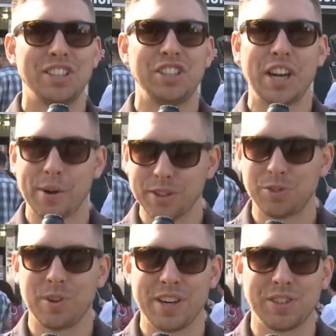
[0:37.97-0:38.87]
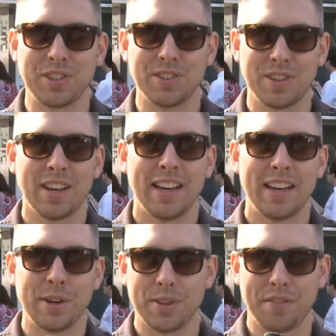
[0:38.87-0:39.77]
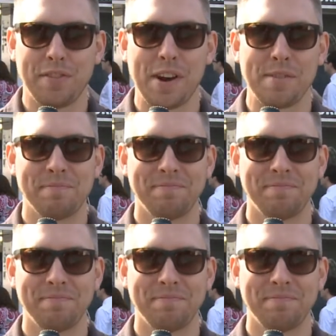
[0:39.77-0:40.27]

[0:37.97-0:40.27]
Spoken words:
cherished traditions here at the fair.